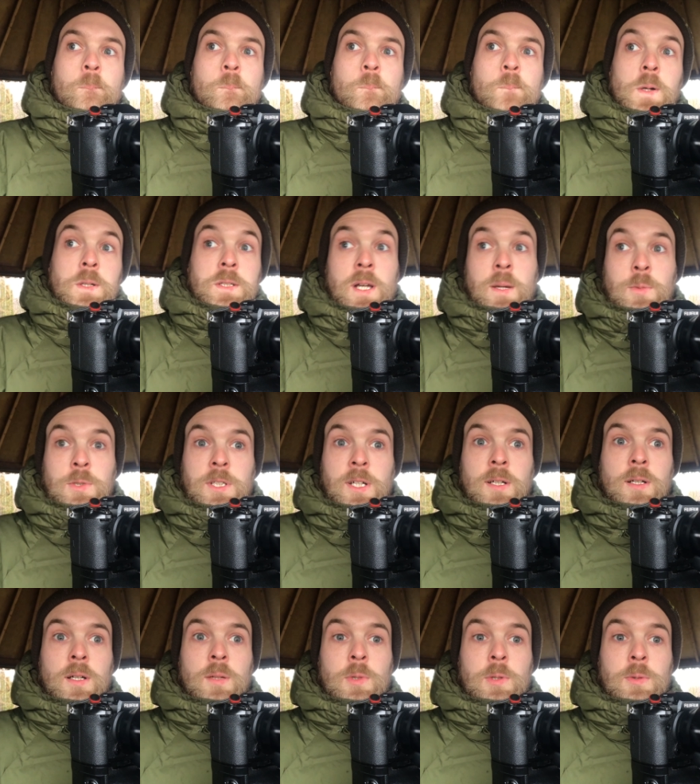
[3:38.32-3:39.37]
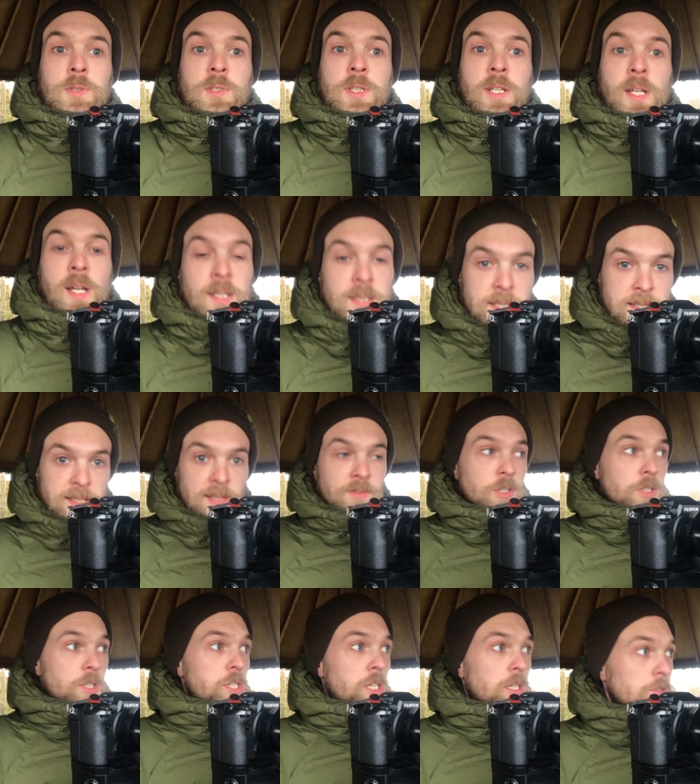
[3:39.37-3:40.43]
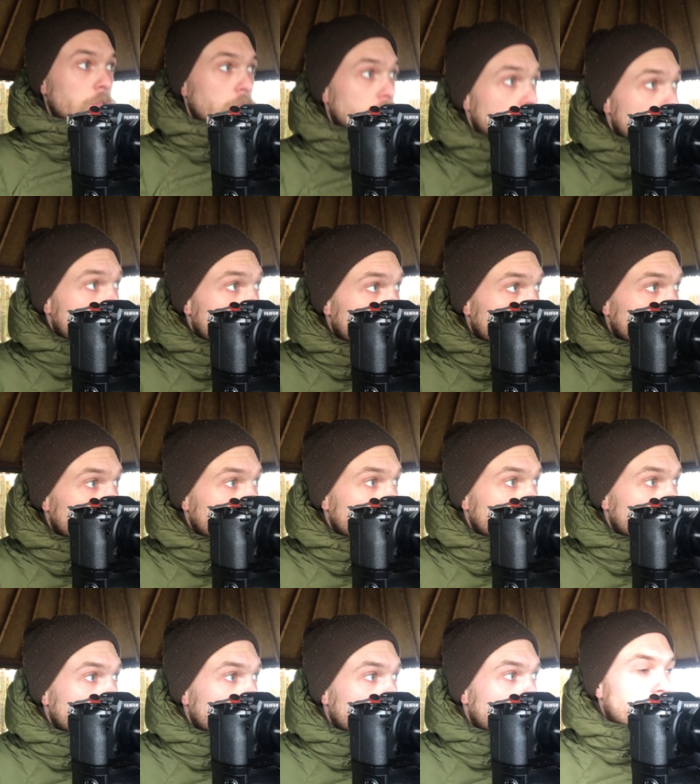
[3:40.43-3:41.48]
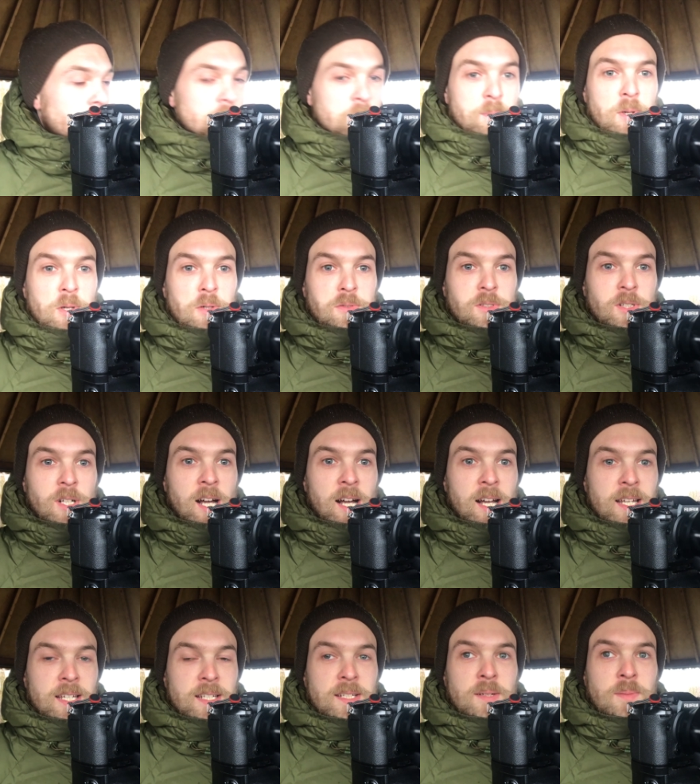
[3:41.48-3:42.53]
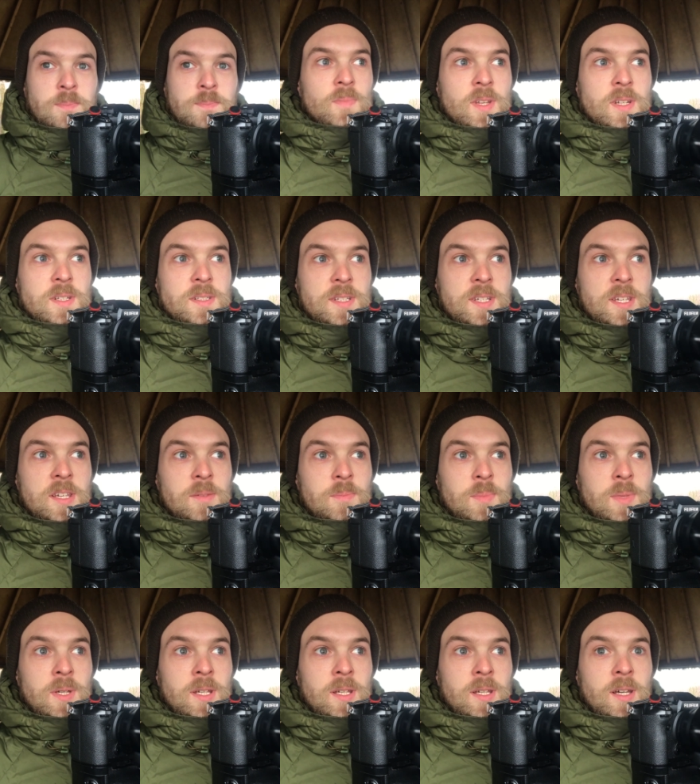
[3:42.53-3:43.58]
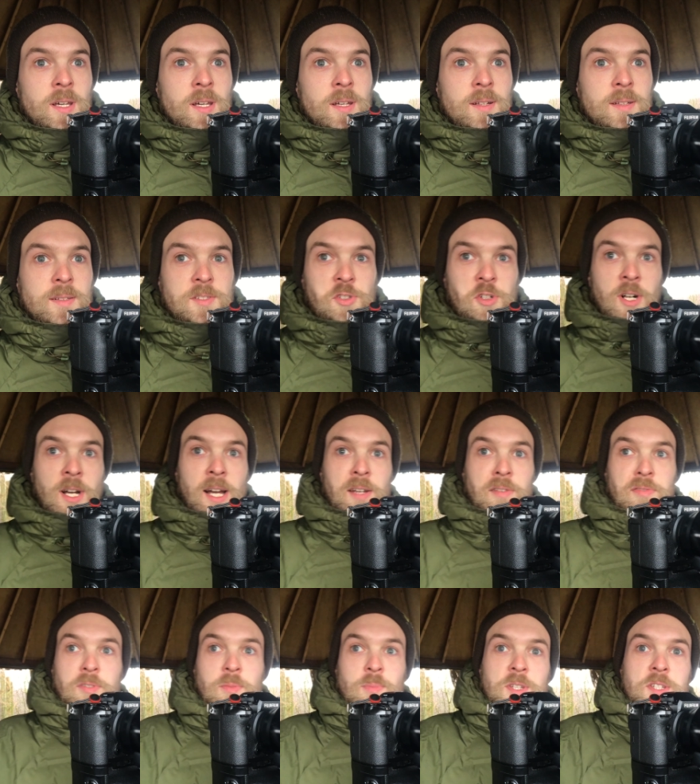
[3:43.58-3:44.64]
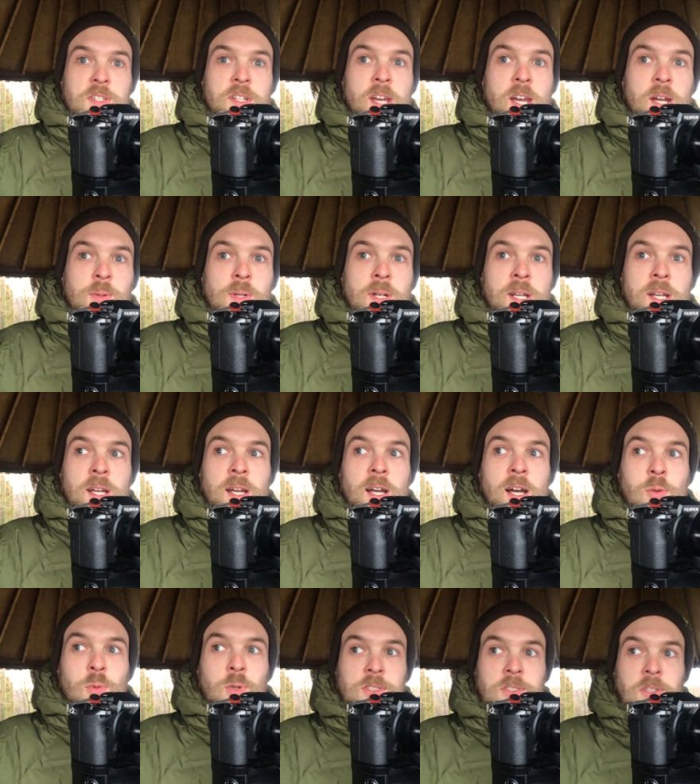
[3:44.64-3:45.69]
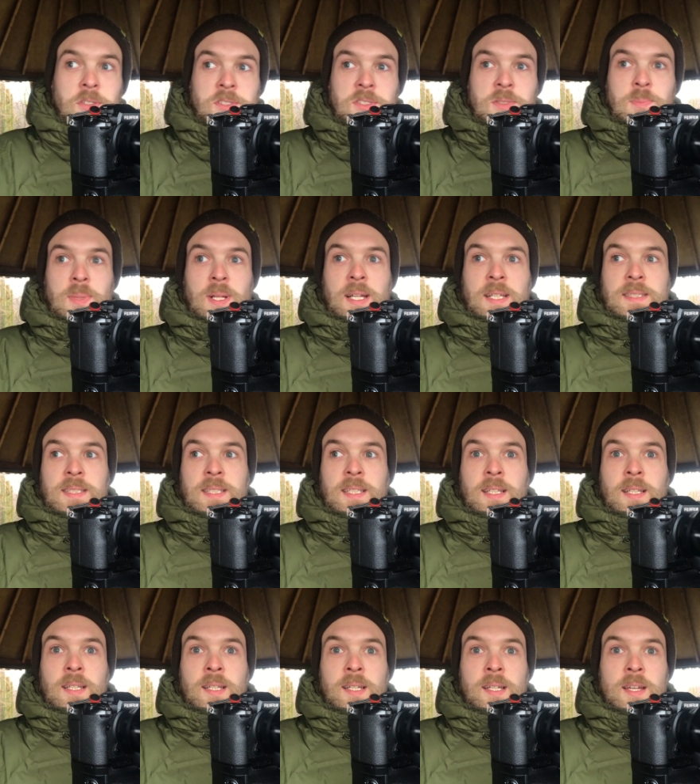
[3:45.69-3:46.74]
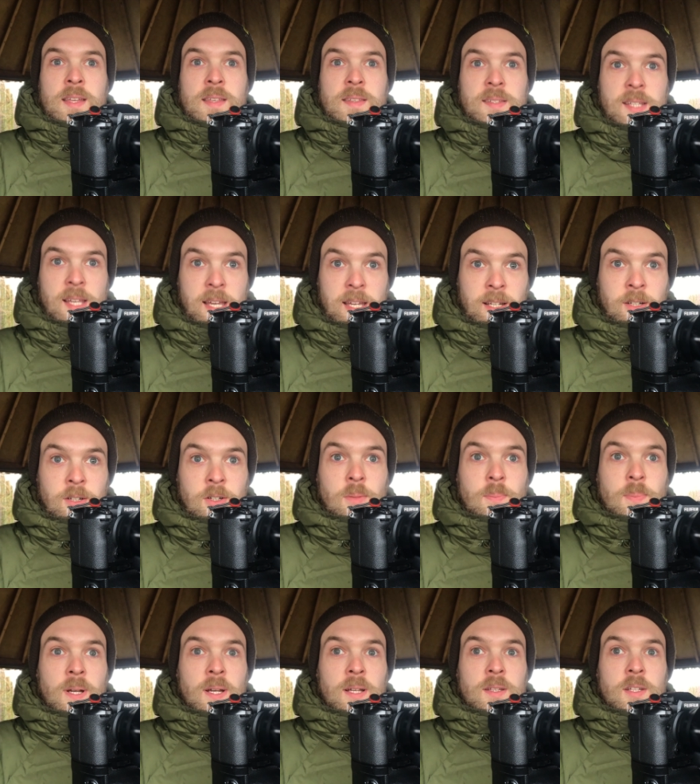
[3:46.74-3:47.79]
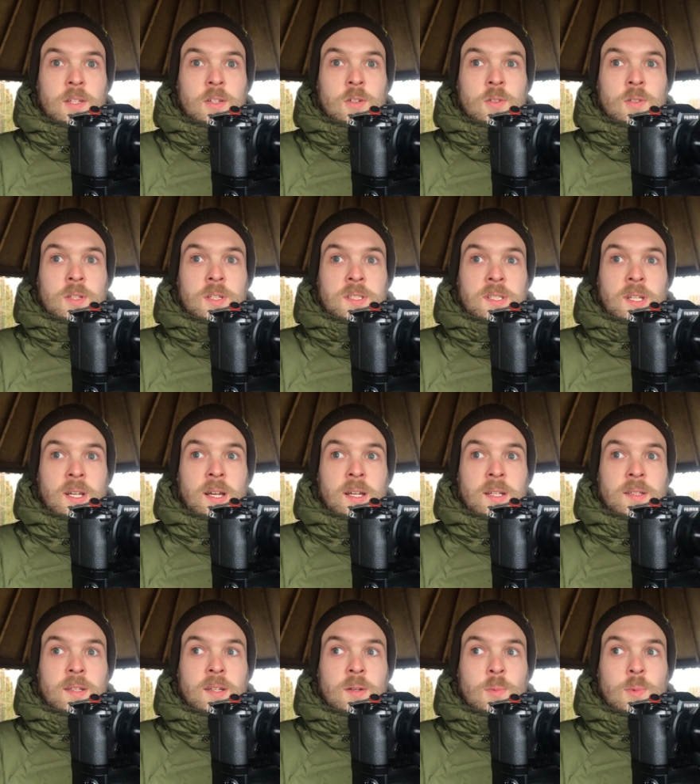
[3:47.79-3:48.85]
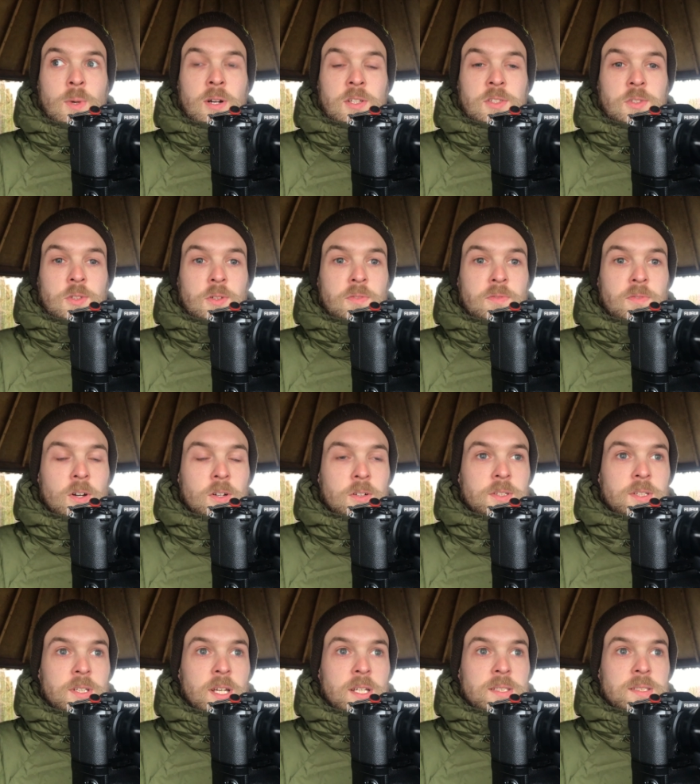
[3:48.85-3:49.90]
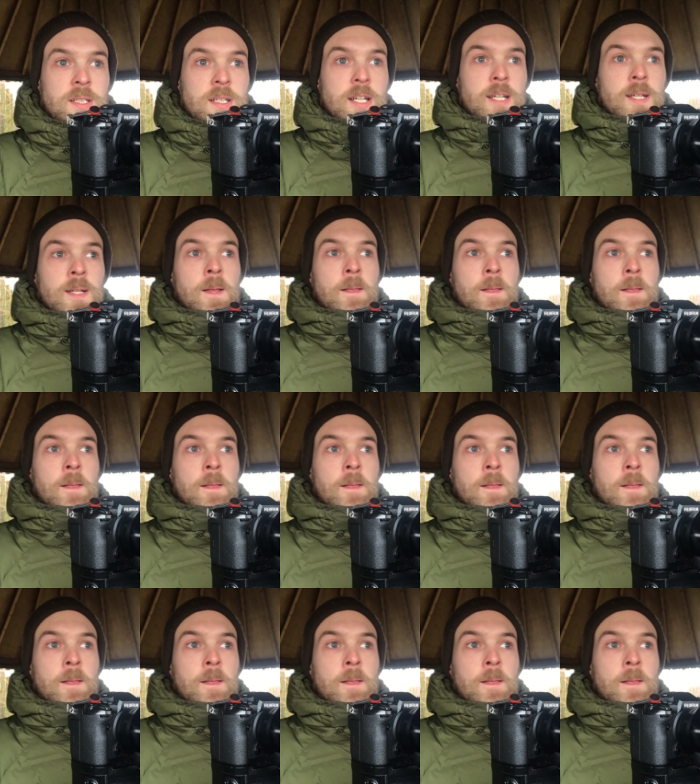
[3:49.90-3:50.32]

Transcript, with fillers: but time will tell we will see at least I've got the shelter of this beautiful this beautiful hide to keep me uh, dry from the snow I was contemplating setting up at the other side where I saw the fox yesterday.